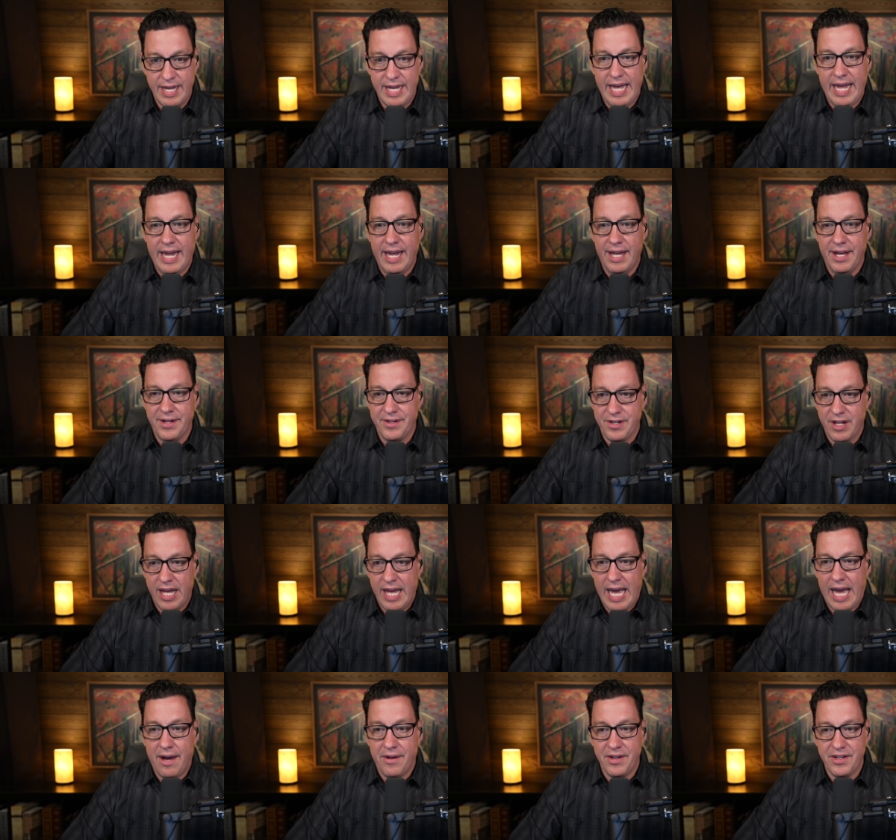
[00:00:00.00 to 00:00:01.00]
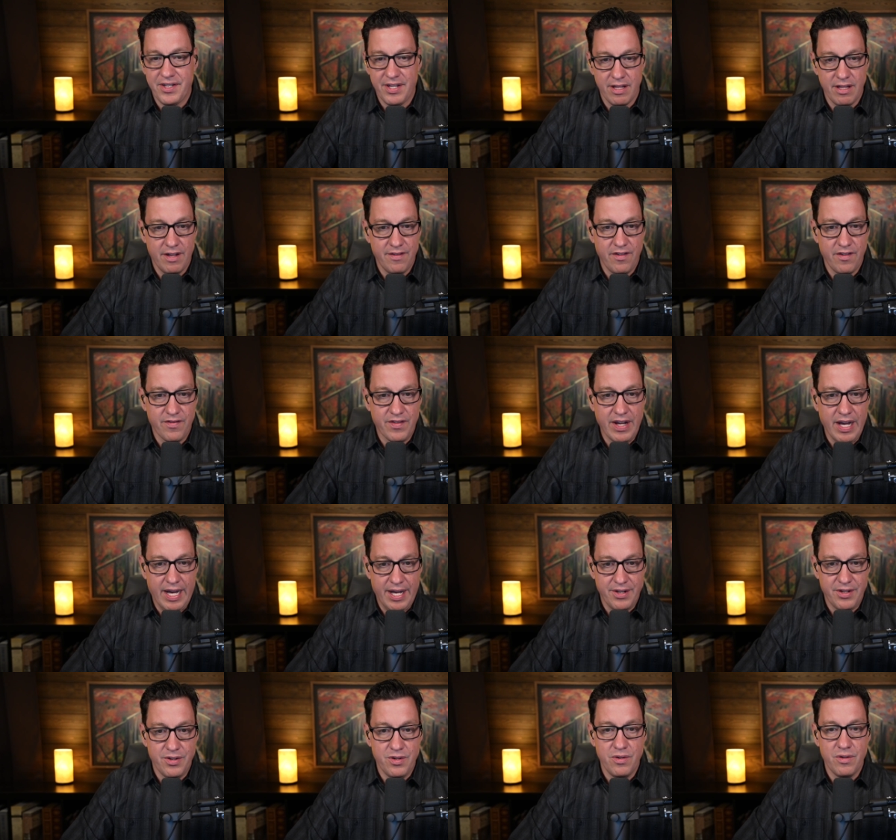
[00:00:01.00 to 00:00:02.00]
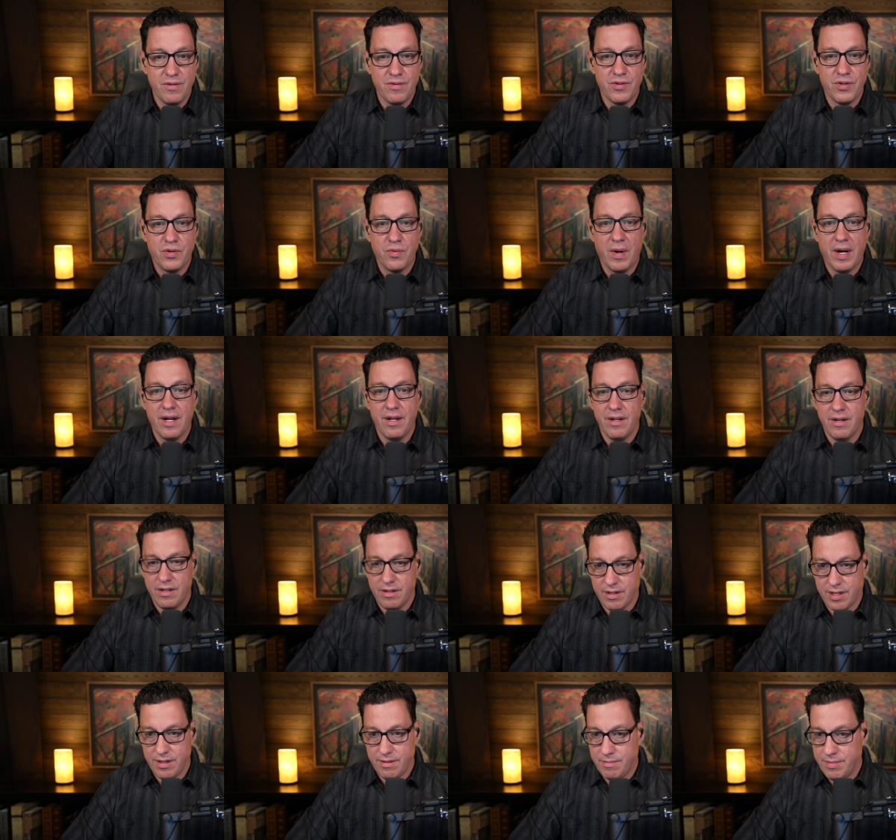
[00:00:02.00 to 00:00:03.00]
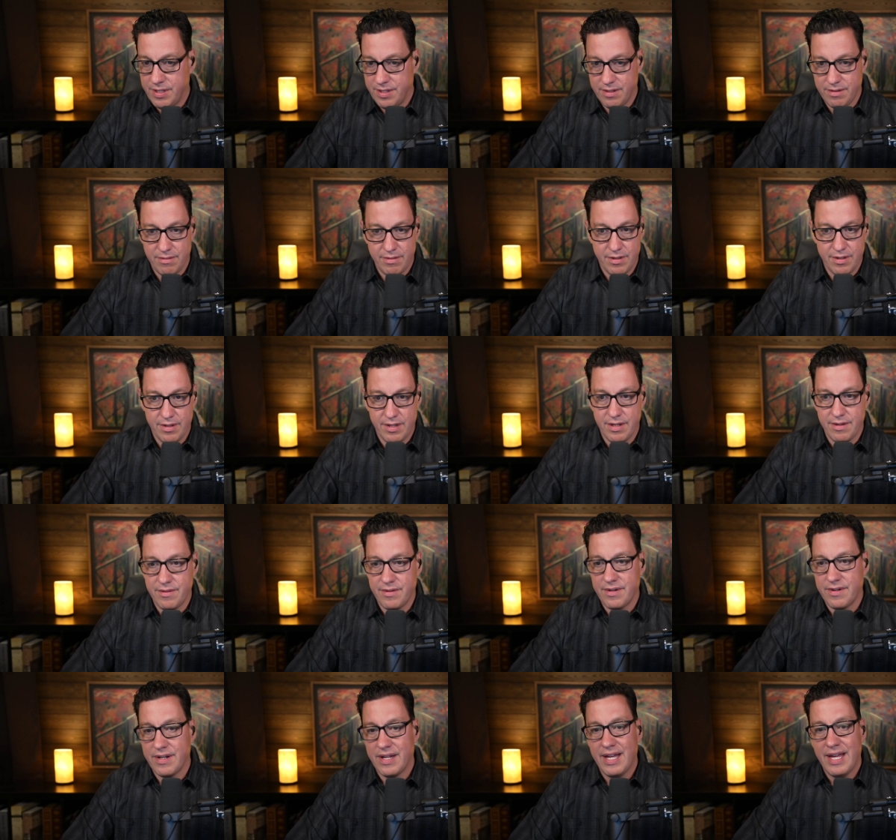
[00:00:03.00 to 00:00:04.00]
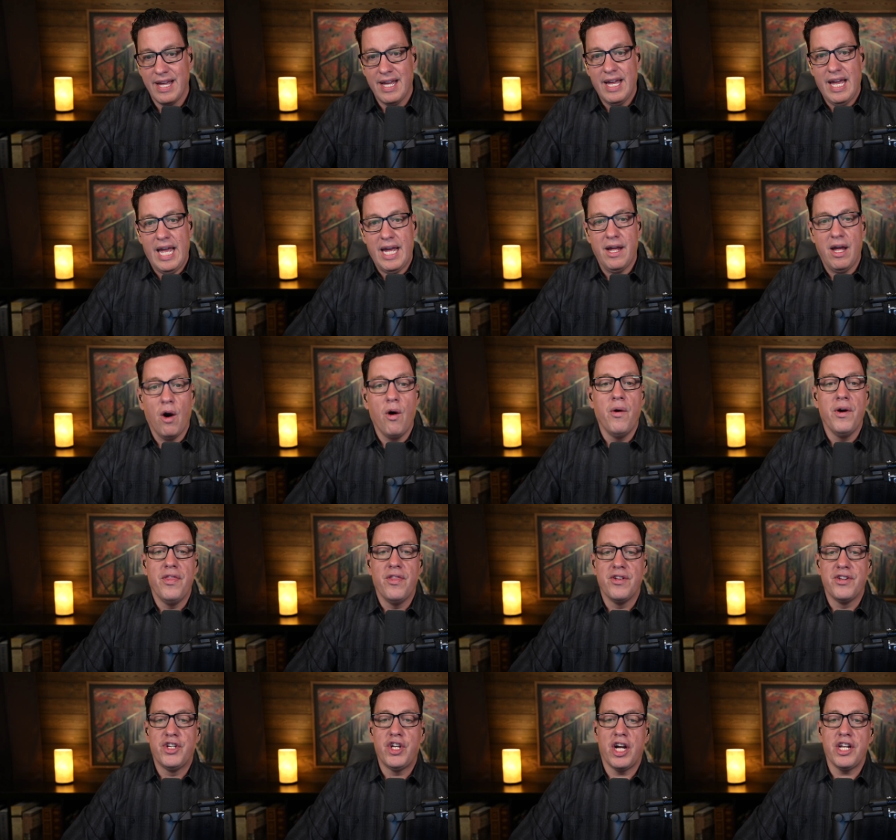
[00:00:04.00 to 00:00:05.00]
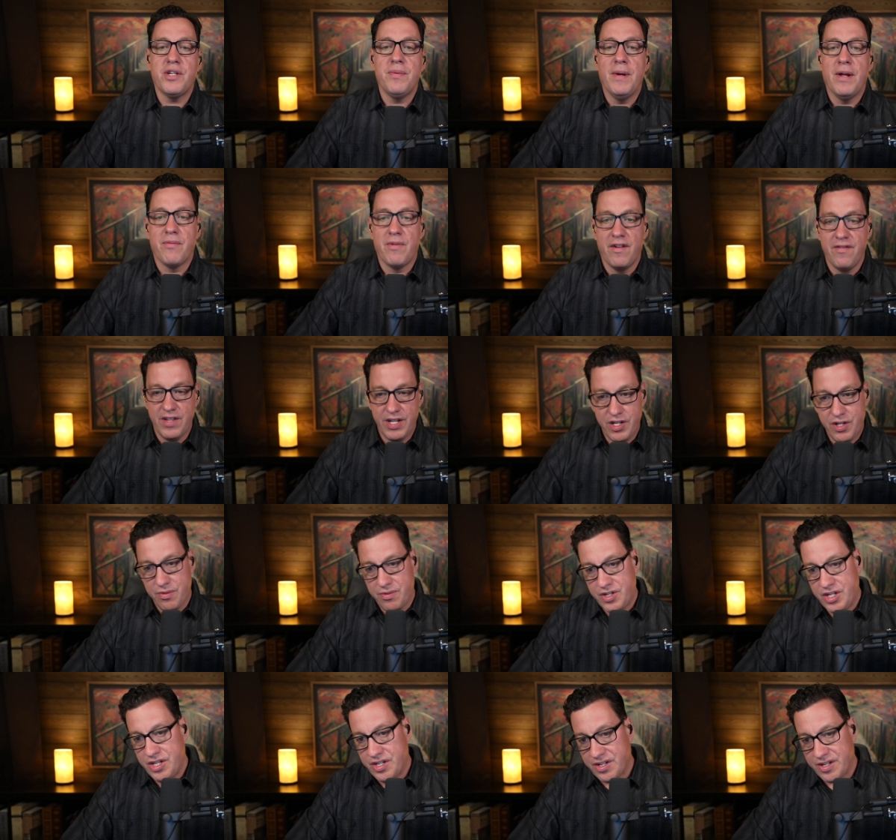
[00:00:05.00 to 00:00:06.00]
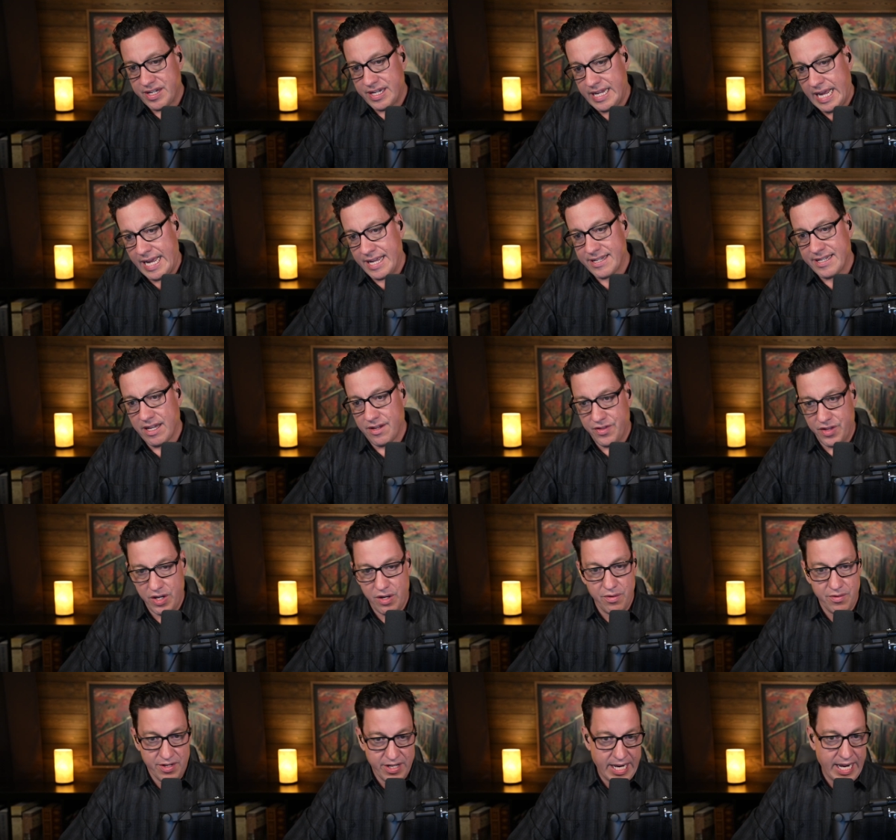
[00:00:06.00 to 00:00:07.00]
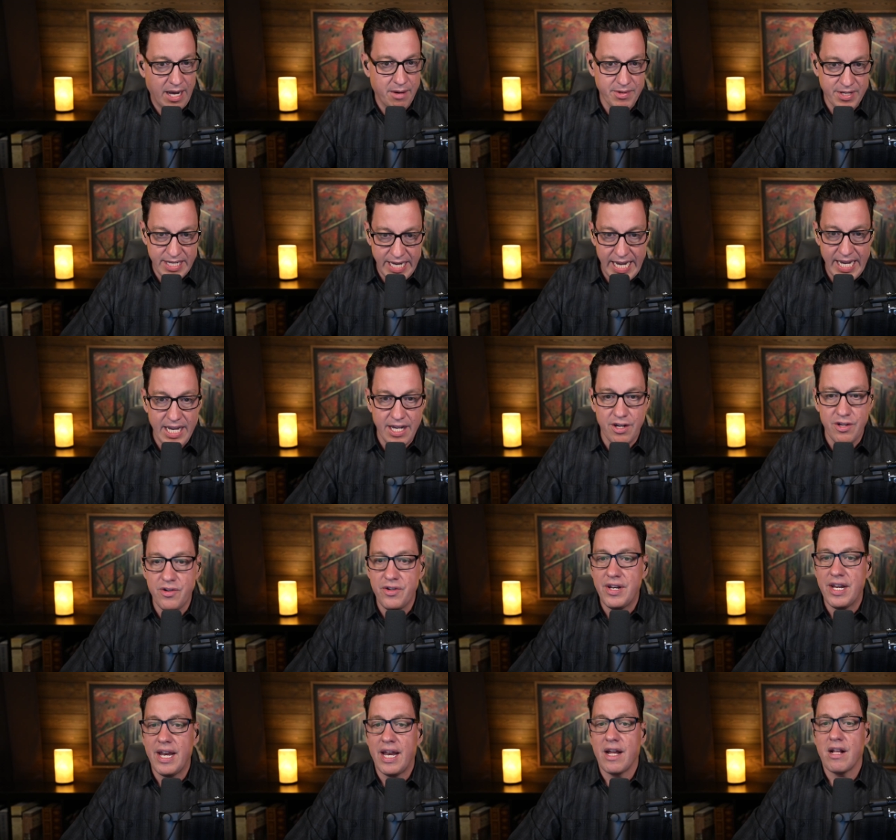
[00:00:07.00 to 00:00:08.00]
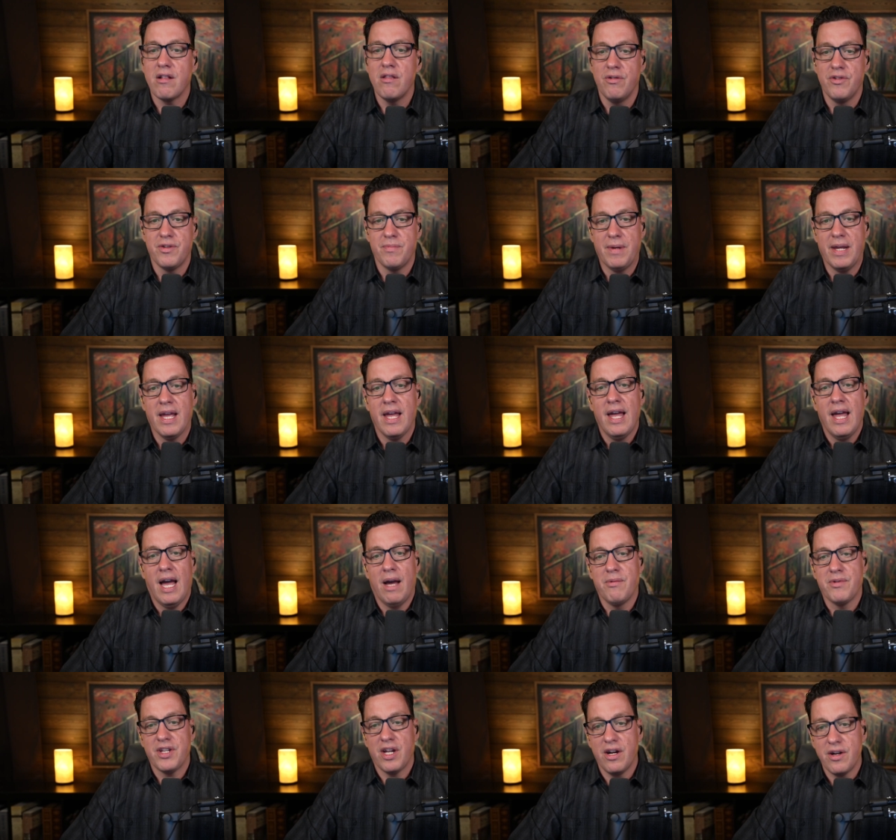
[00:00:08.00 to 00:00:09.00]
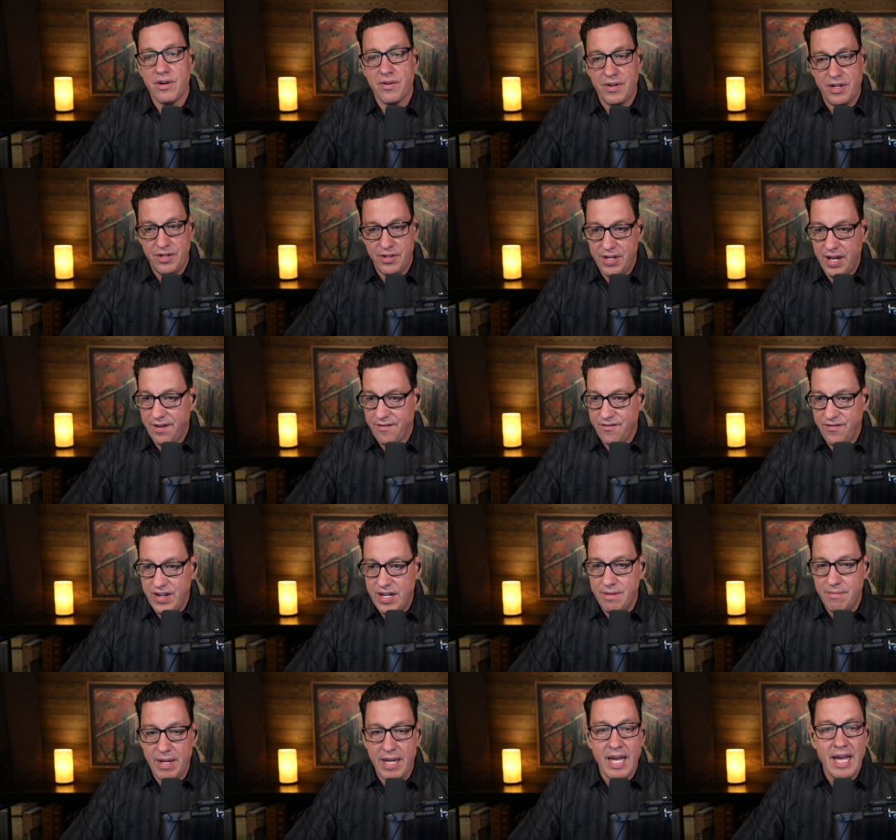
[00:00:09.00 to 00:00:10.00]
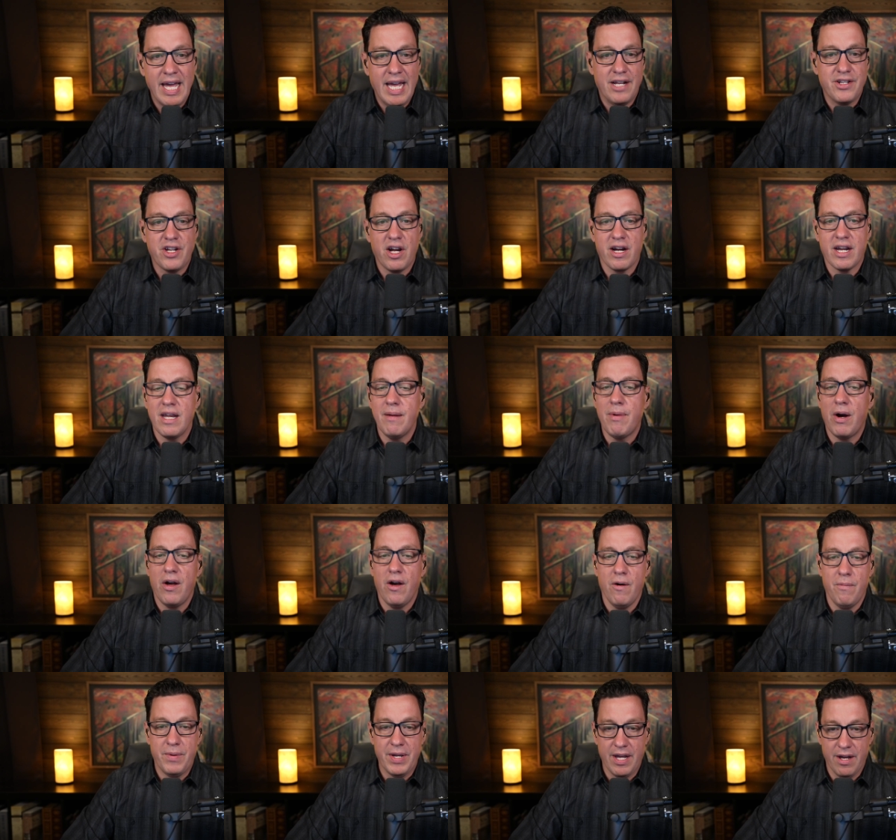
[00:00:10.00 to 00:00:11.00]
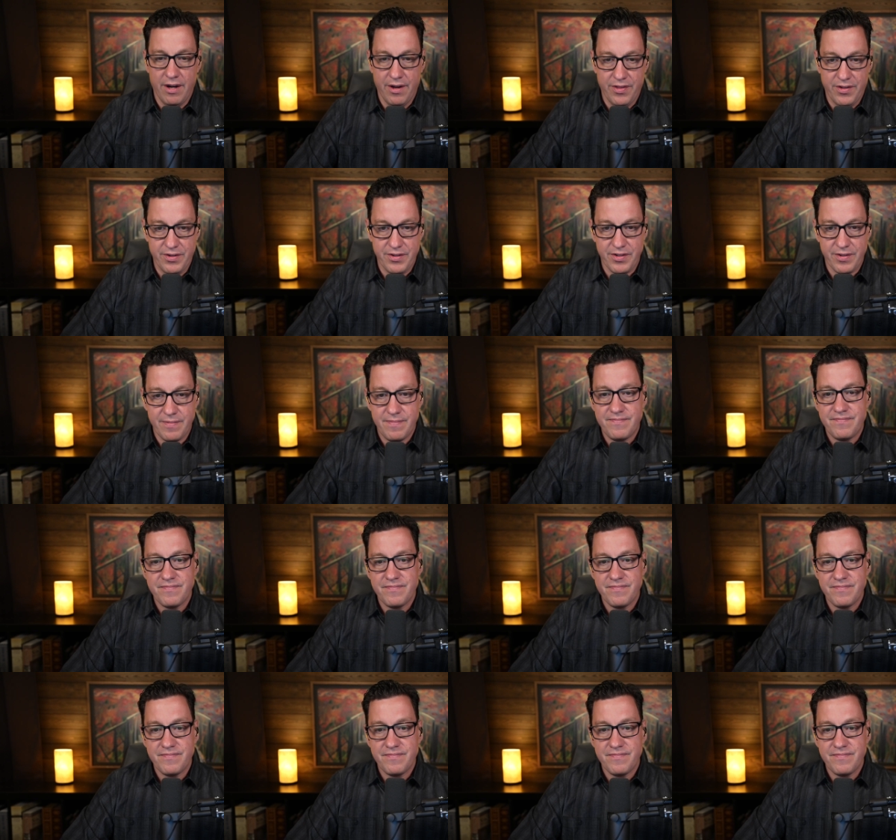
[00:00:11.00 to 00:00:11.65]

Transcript: And how does the love of God dwell? Okay, but and, oh, and the judgment revelation where Jesus casts out the goat, saying, "I was naked and you did not clothe me; I was hungry you did not feed me," and talking about helping others.